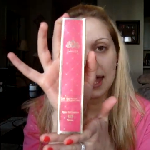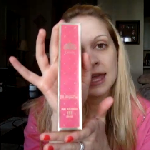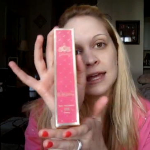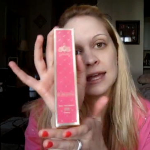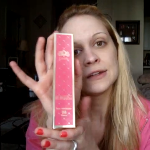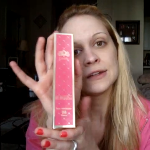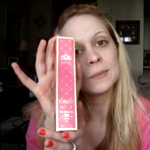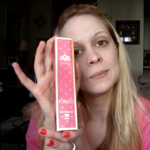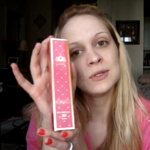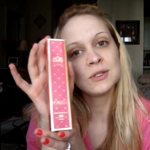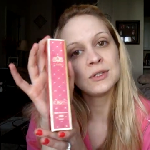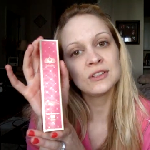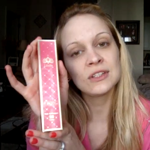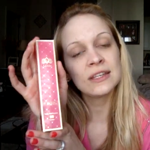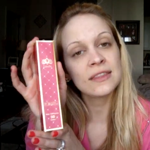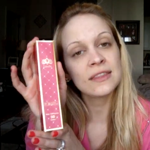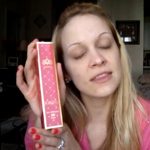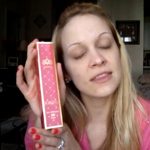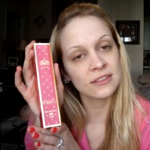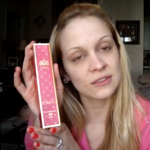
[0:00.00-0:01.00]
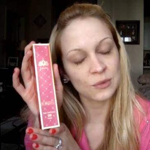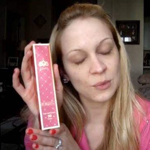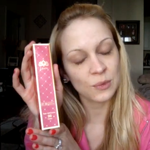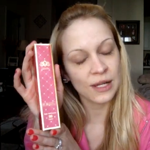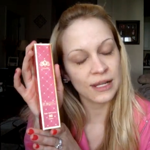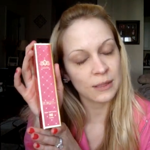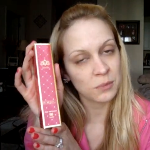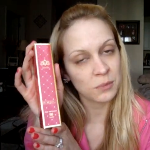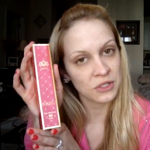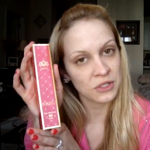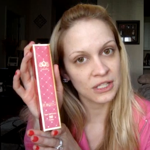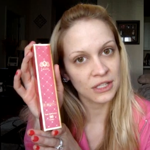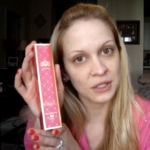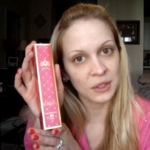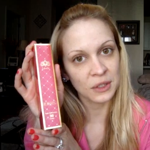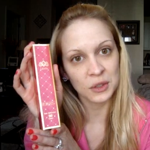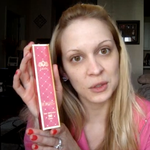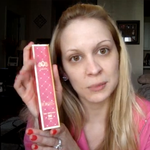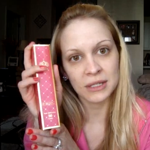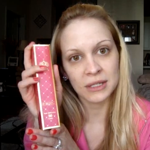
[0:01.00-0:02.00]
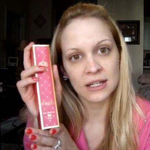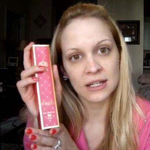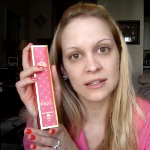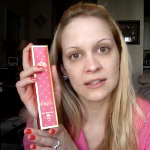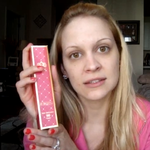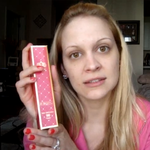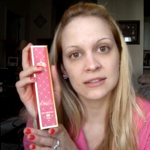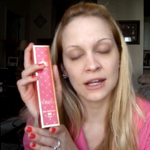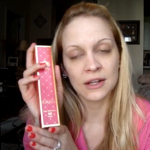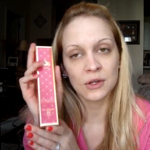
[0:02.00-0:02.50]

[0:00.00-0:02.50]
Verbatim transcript: And I'm using this one in particular because